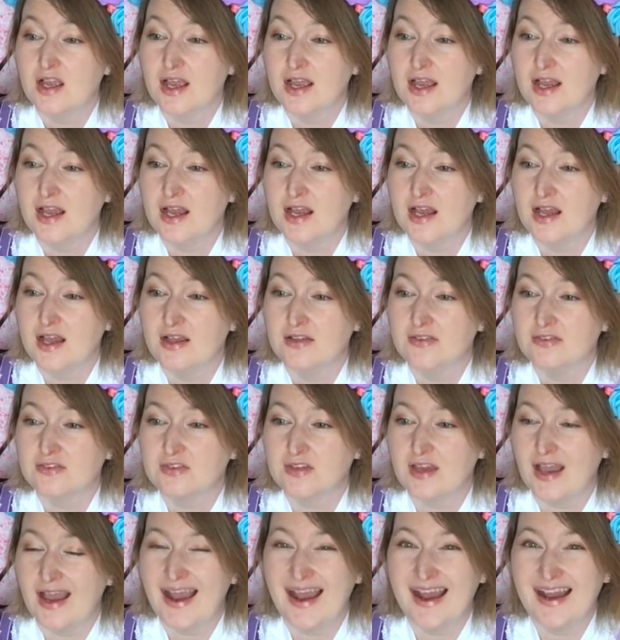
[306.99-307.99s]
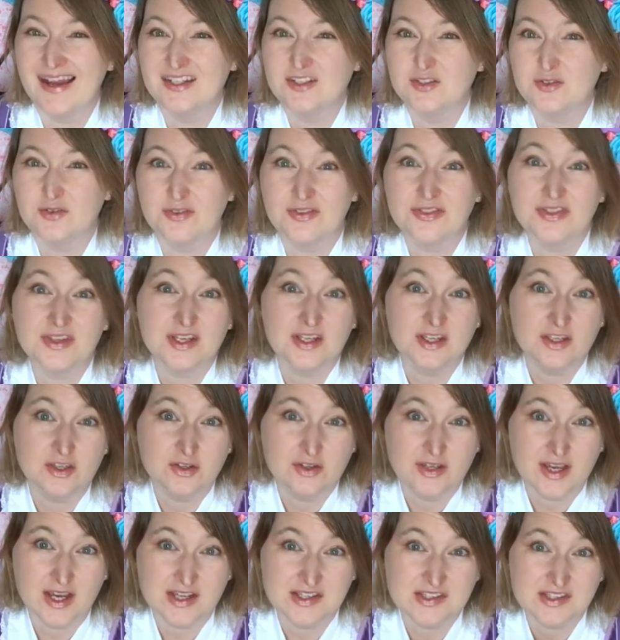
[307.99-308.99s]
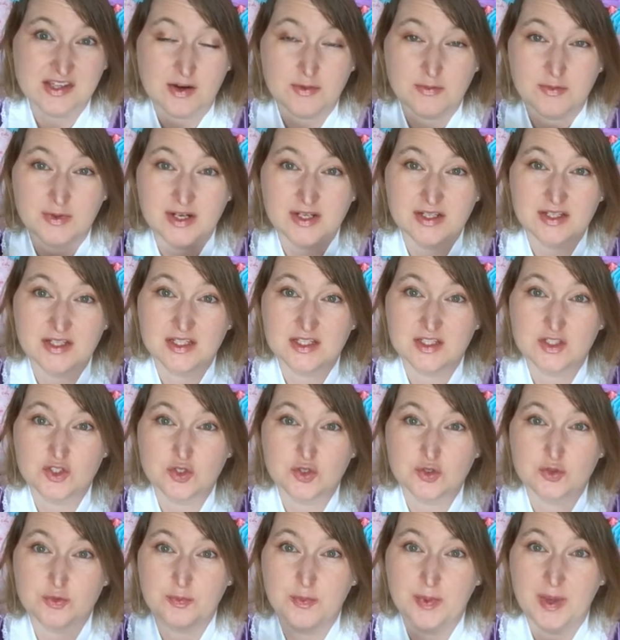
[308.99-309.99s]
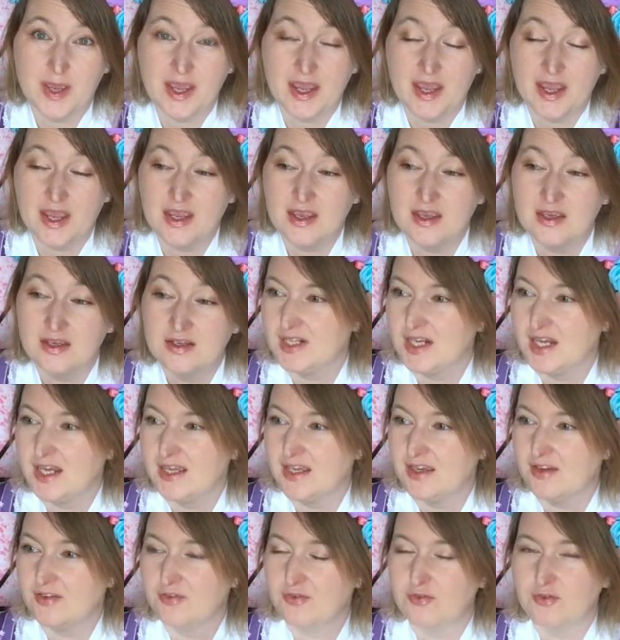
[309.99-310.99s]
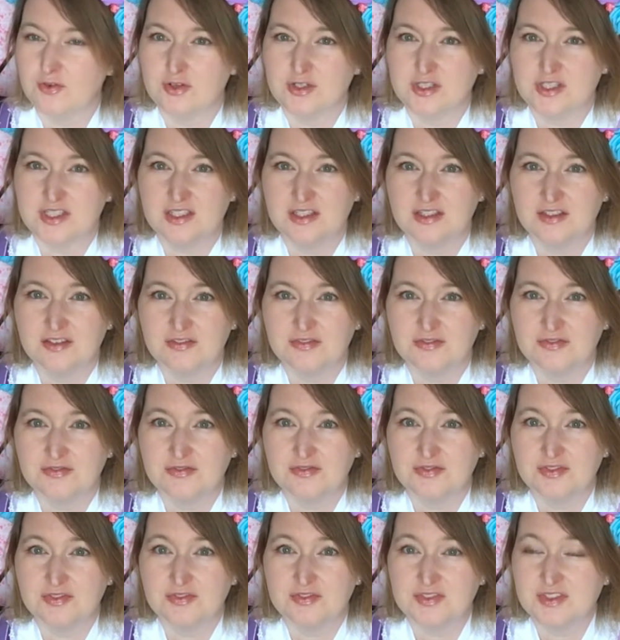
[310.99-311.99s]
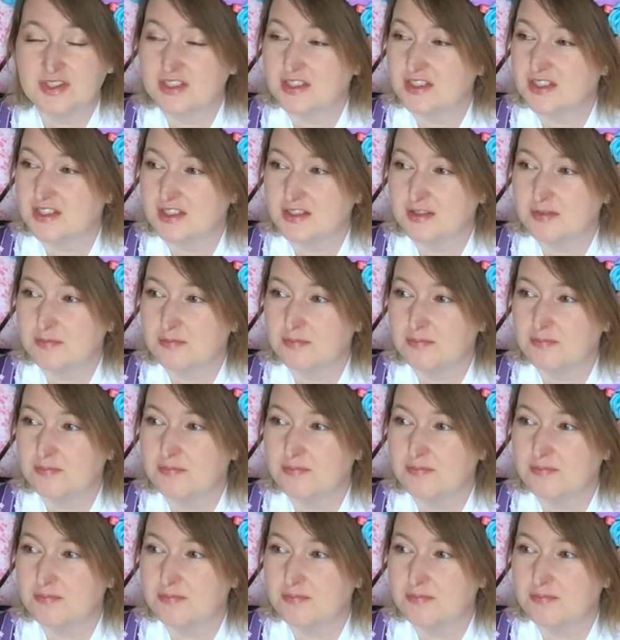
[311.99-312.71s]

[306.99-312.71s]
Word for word: and I don't think you guys are ready to pay like 40, 50